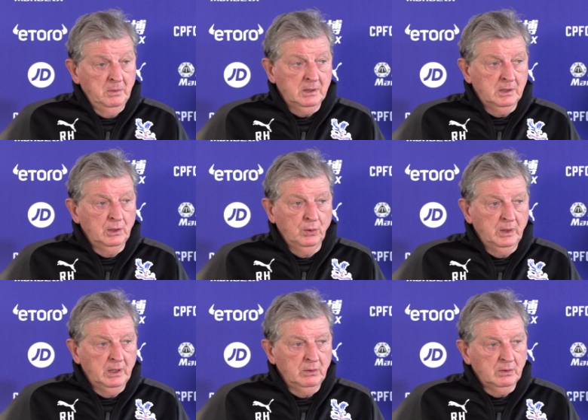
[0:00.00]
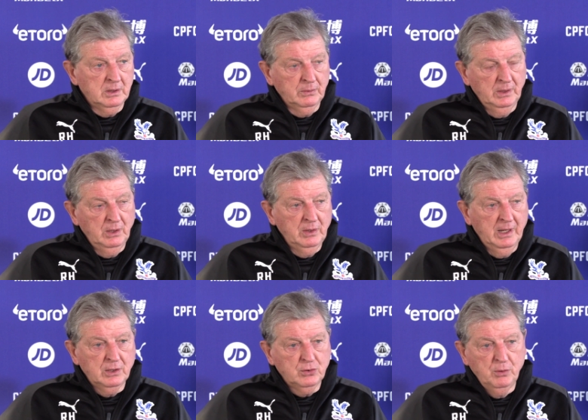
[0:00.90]
but you know, we don't we don't
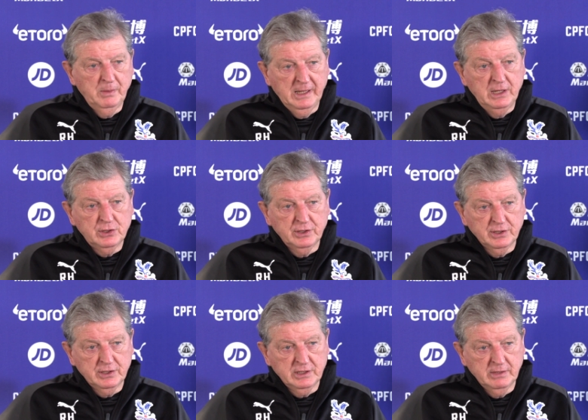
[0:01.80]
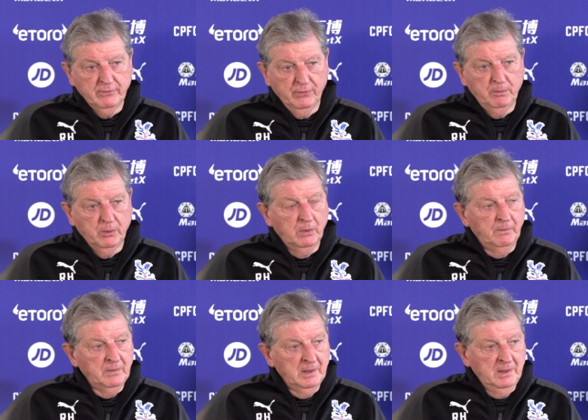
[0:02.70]
get too many instances in
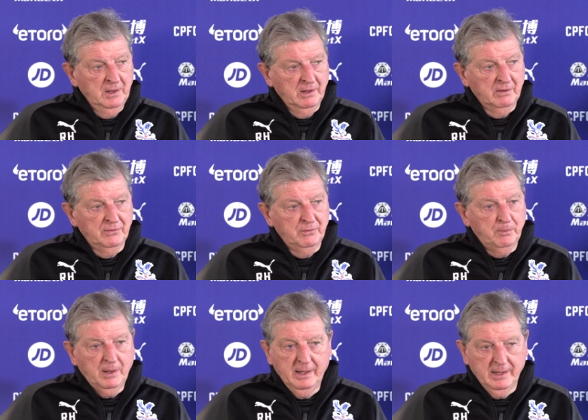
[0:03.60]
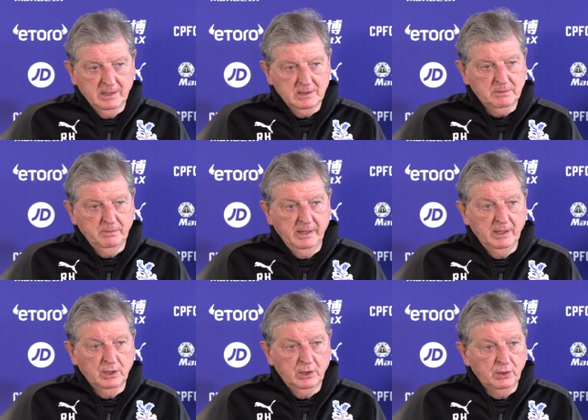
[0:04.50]
football of players
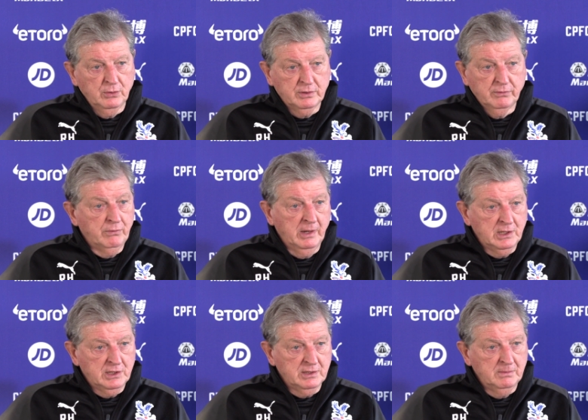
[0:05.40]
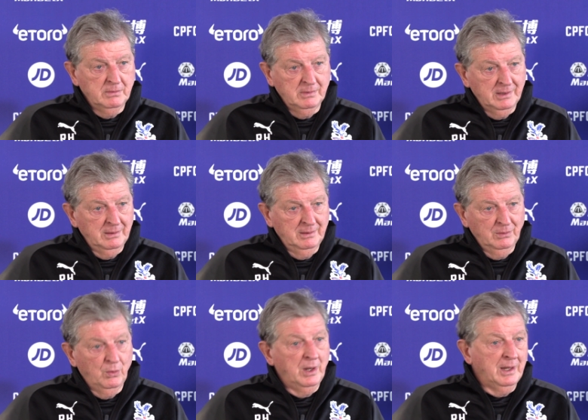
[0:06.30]
being accused of racism, uh,
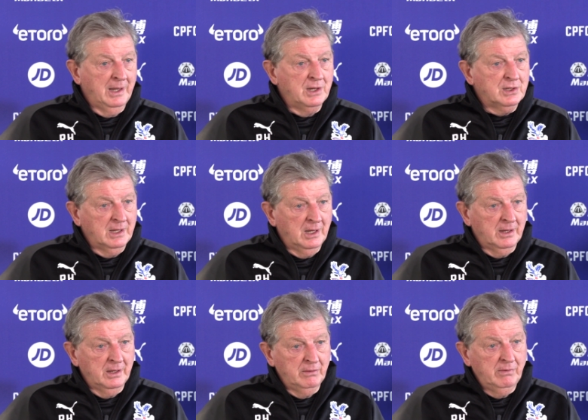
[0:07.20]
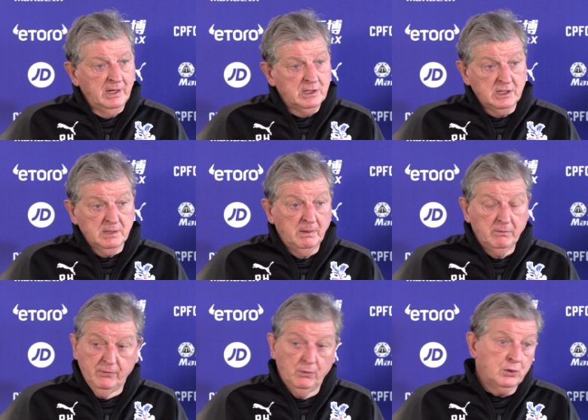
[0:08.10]
one against the other. The racism,
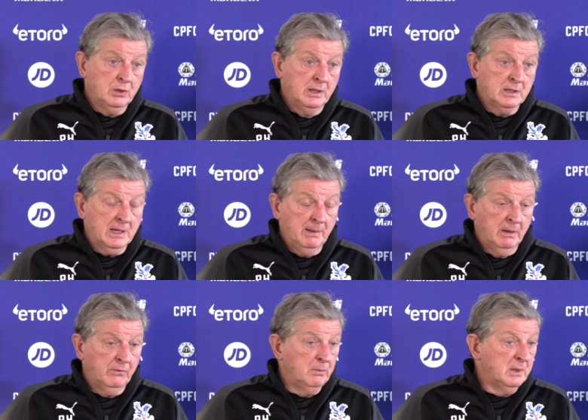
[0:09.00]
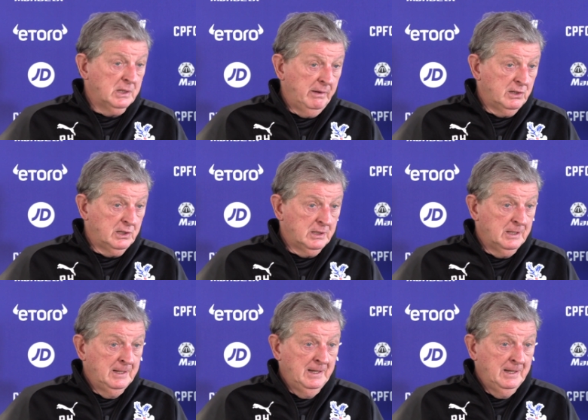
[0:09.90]
unfortunately, is coming from the terraces,